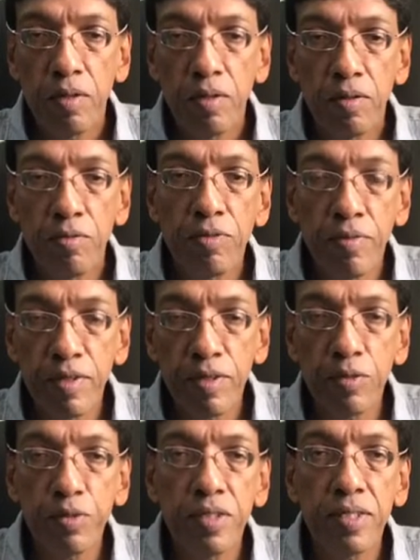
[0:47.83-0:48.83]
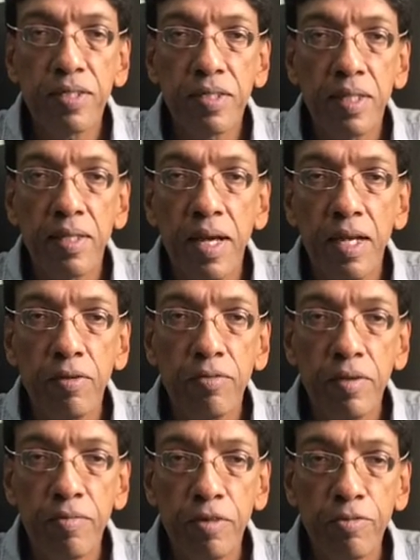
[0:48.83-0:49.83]
do this and that,
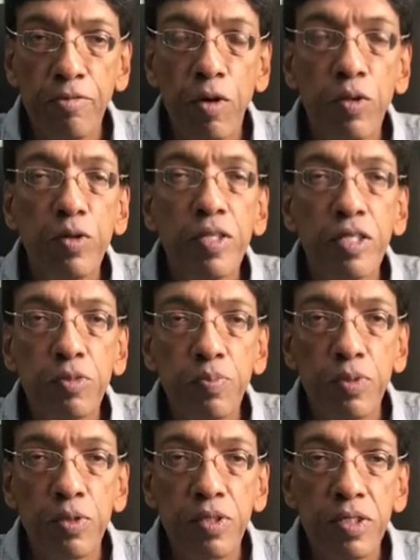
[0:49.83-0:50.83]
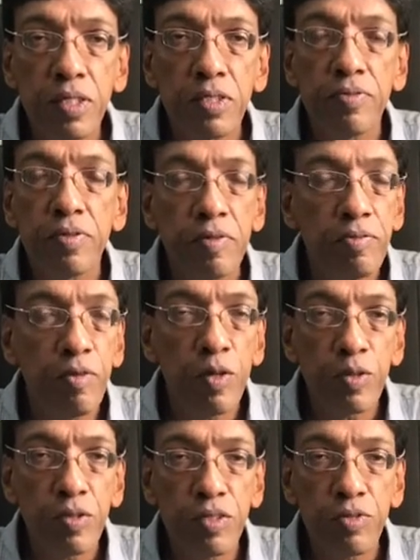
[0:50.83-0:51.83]
we will follow this process, we will
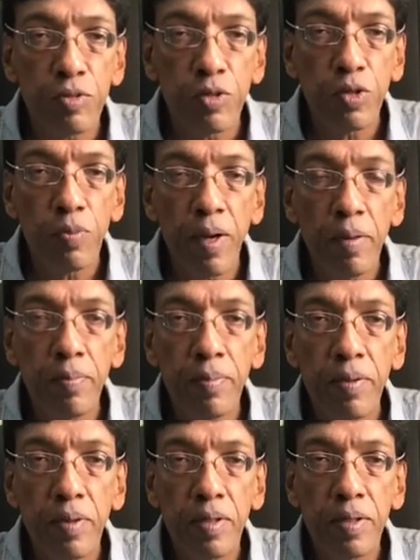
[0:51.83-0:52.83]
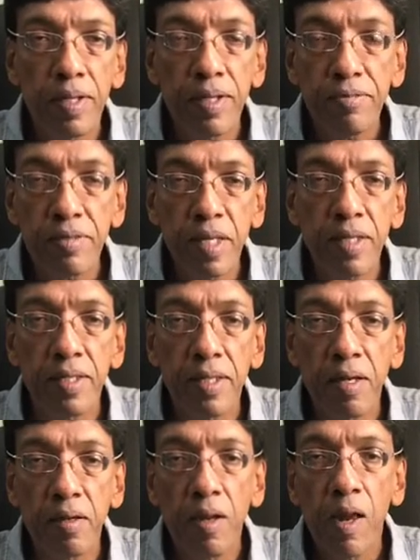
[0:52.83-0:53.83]
follow this roadmap. They have signed
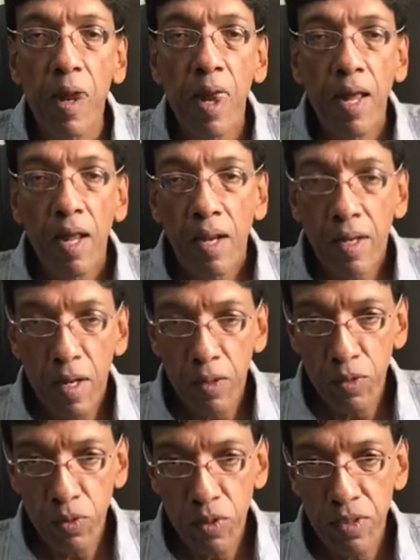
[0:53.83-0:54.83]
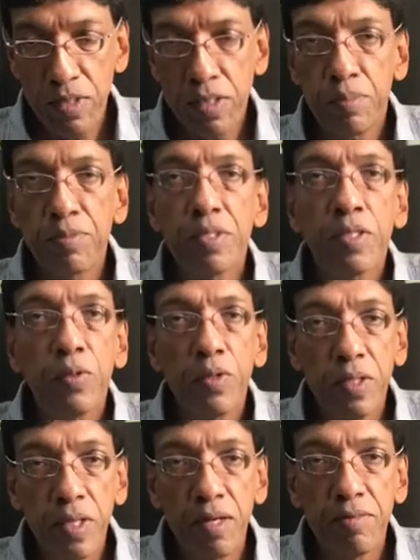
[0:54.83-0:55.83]
that. Now a
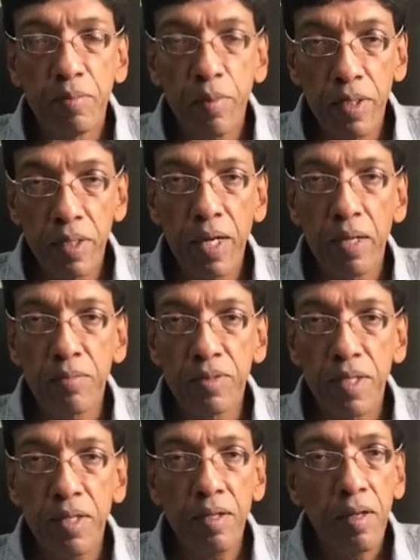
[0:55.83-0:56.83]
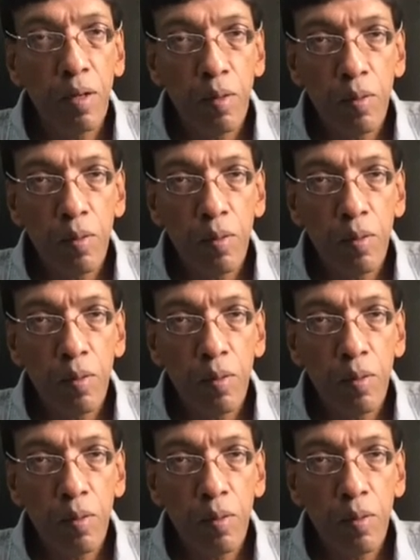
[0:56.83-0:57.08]
subsequent government comes and